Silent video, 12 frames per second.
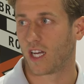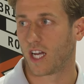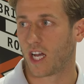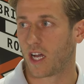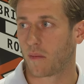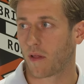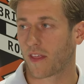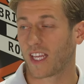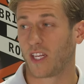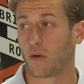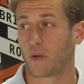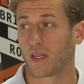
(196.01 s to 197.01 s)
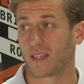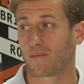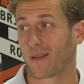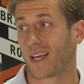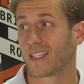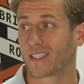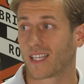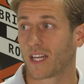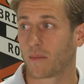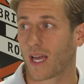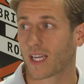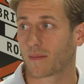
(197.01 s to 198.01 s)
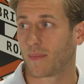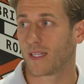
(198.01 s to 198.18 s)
I think he normally plays centre-back,